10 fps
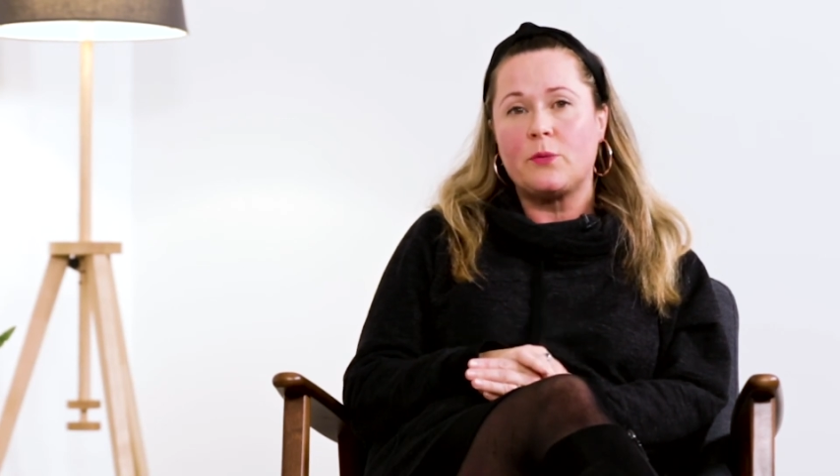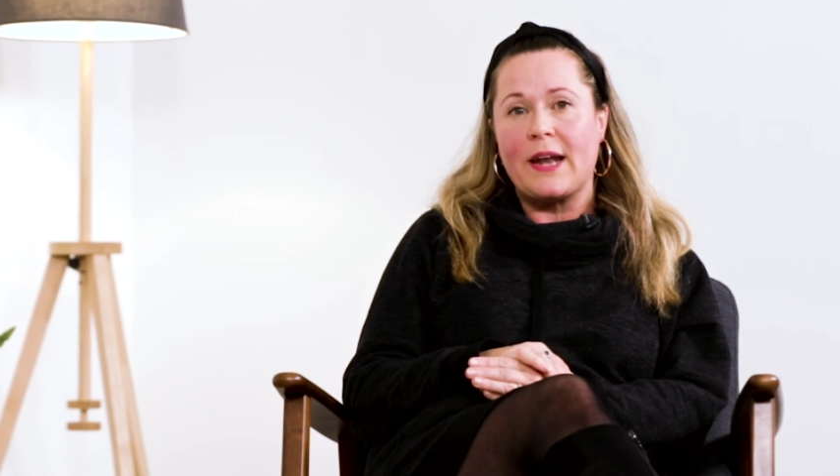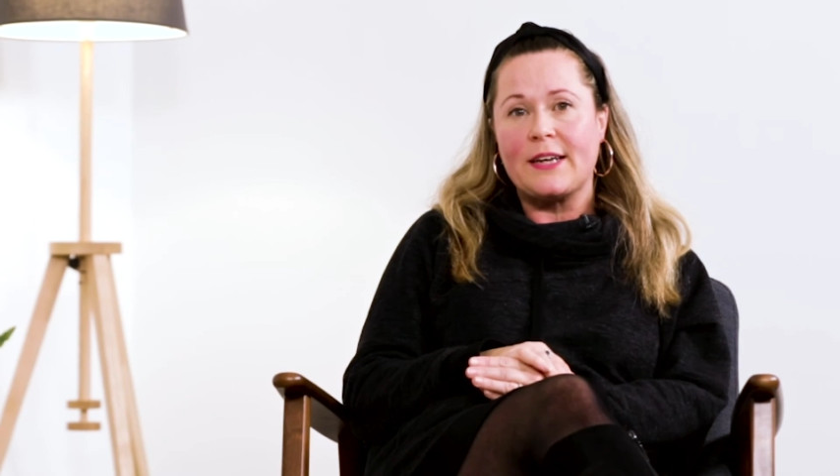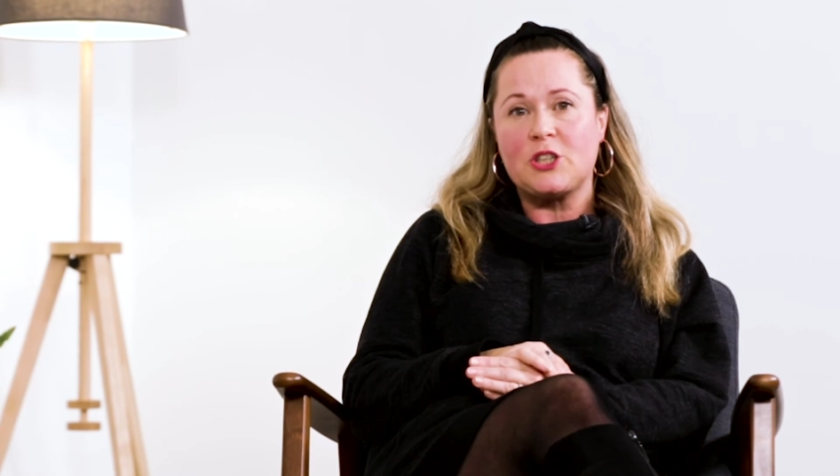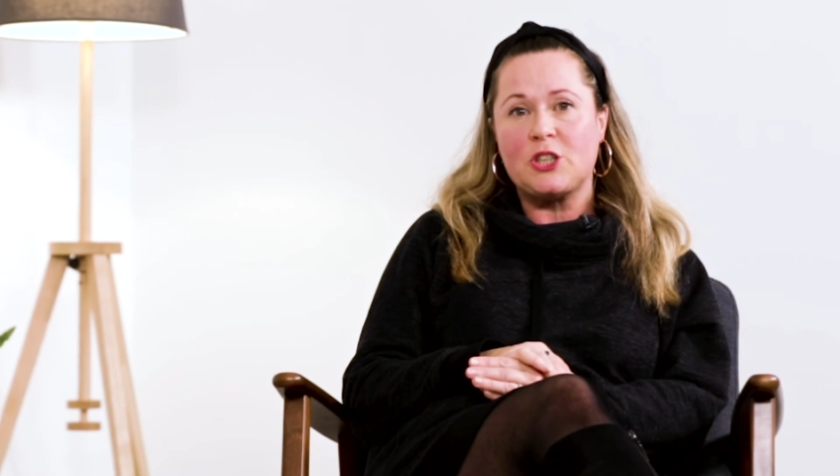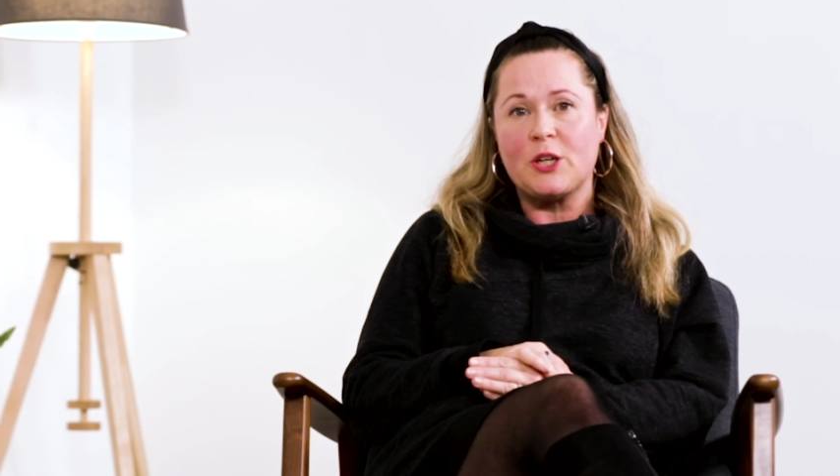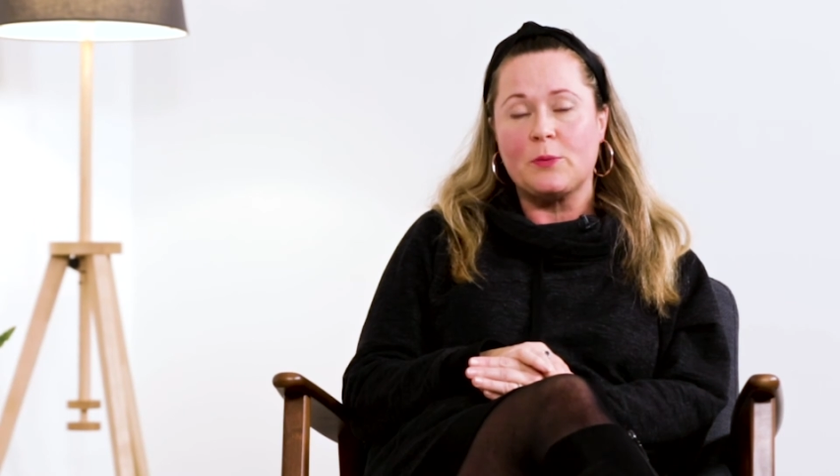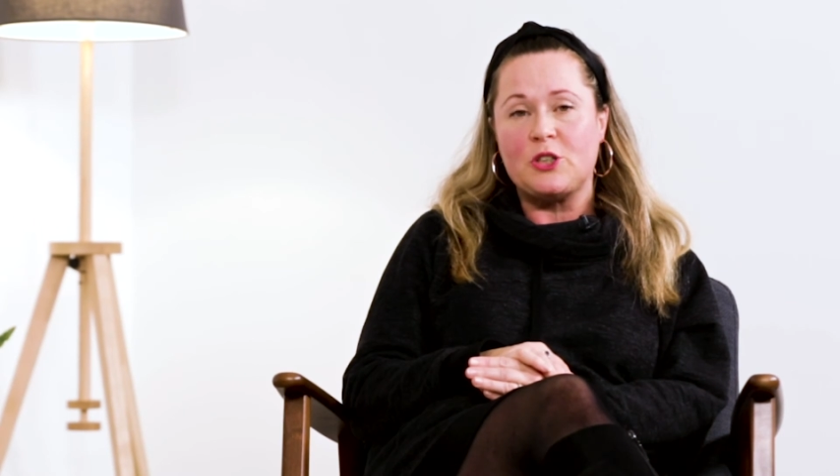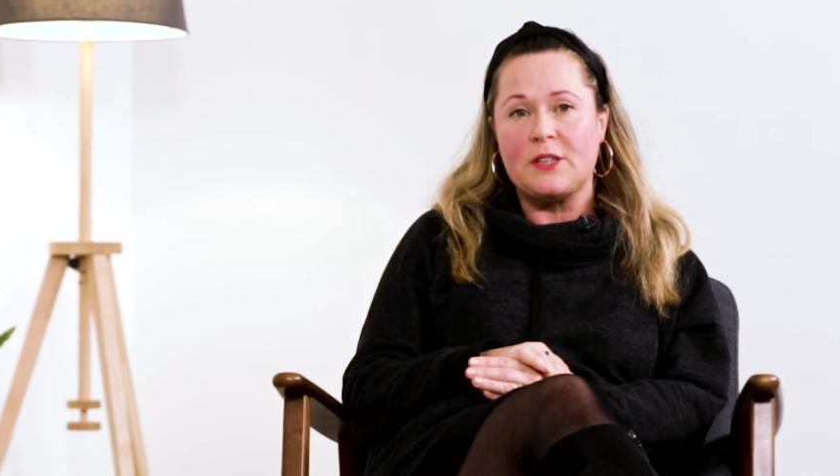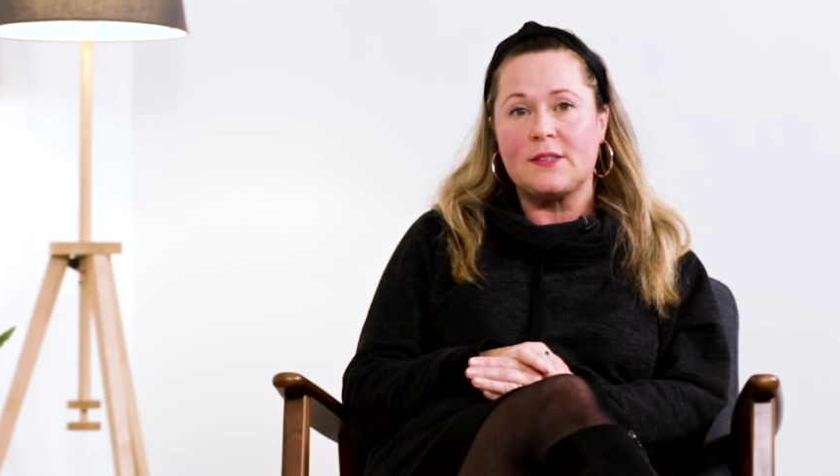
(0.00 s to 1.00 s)
relationship
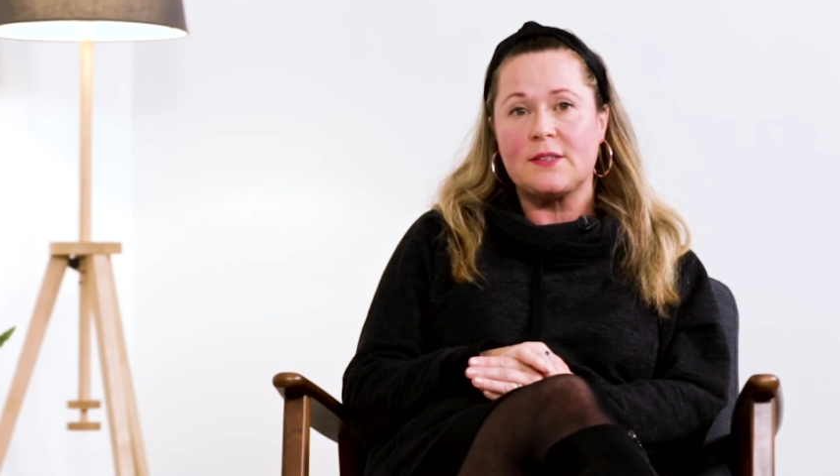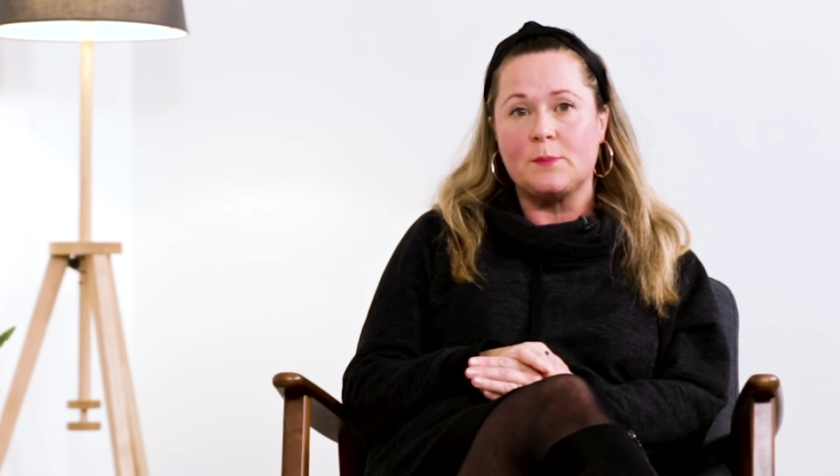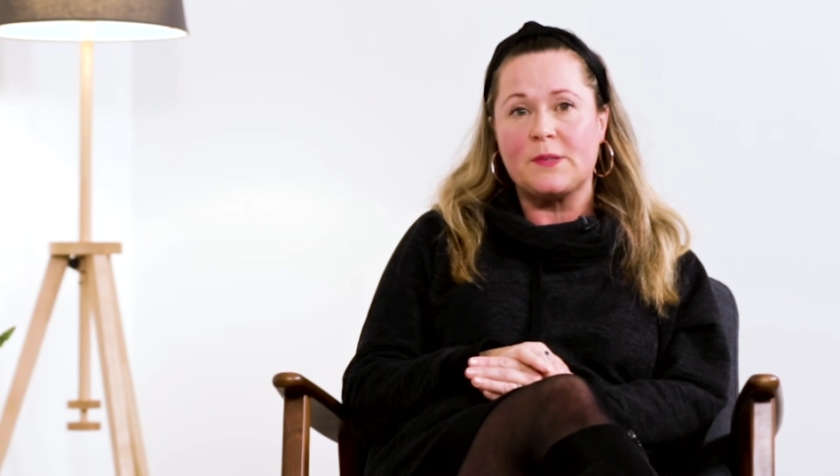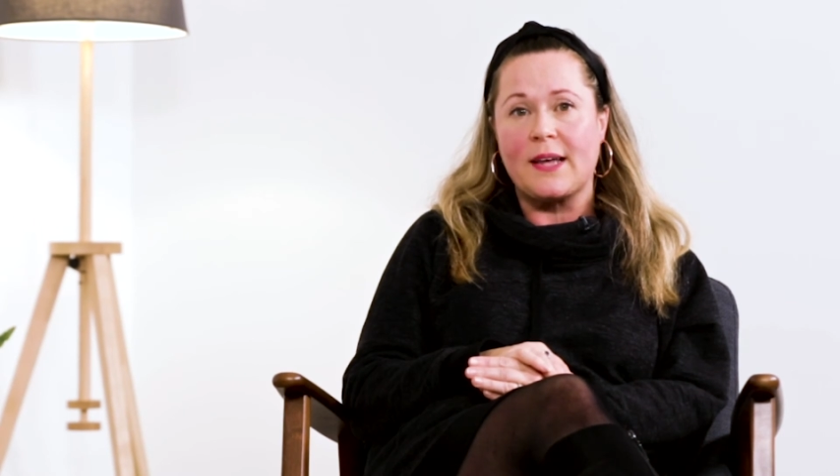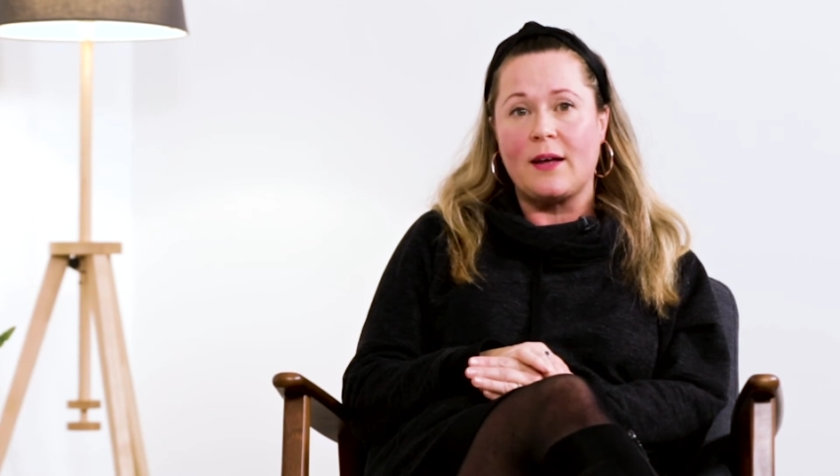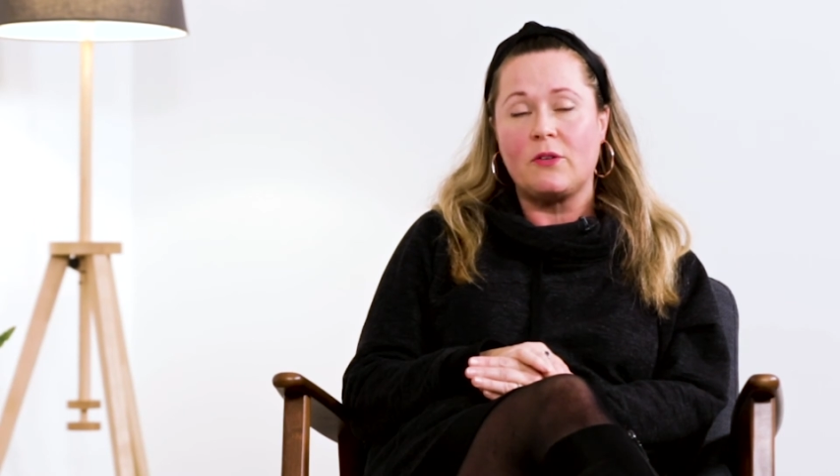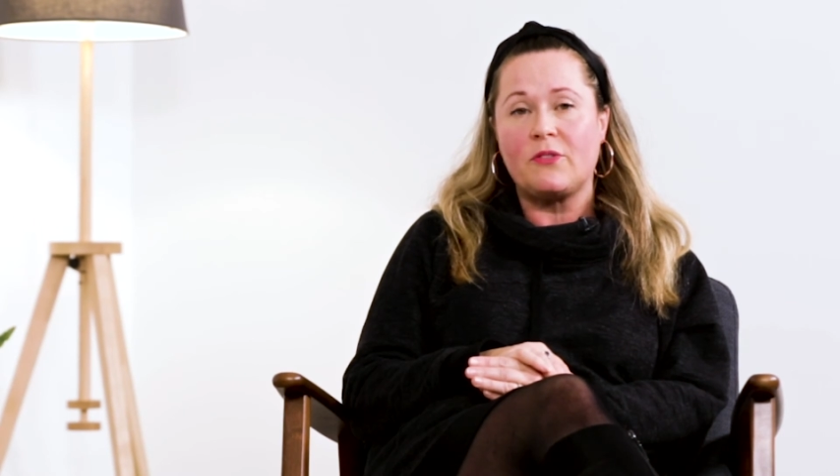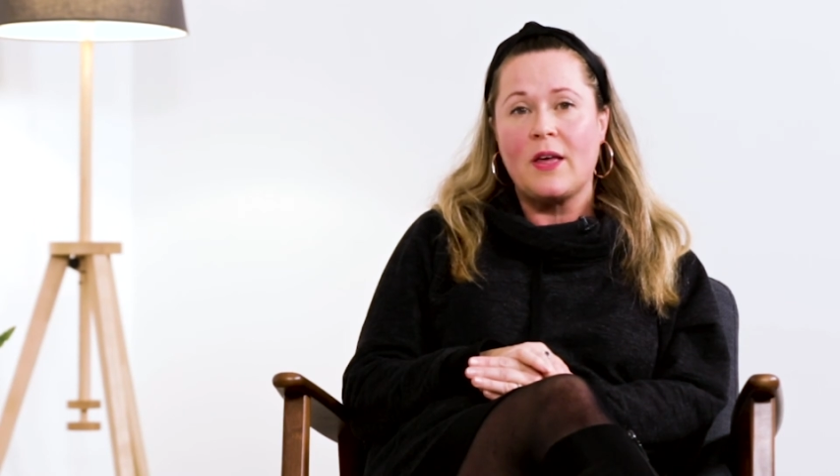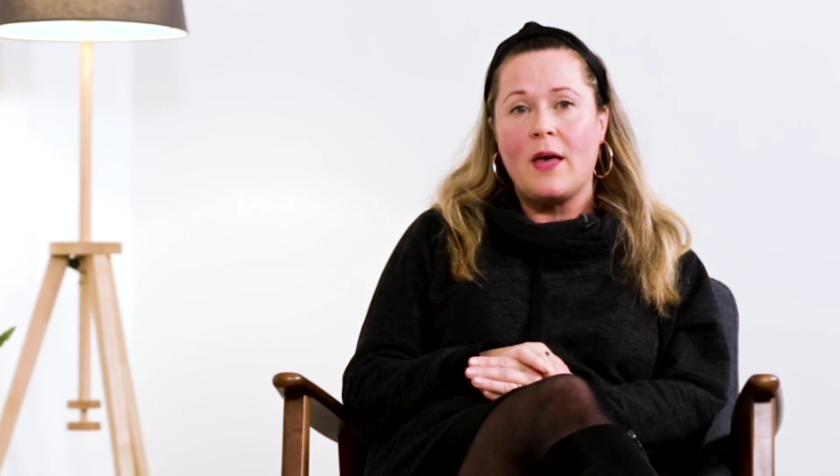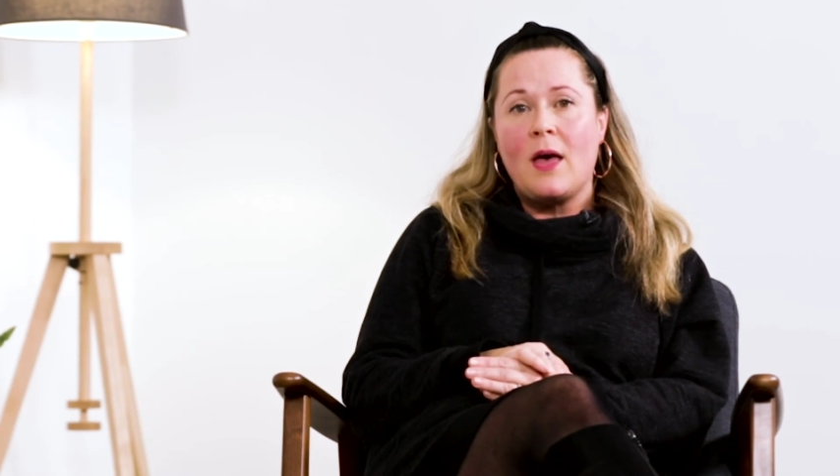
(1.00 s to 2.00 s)
with Jesus himself.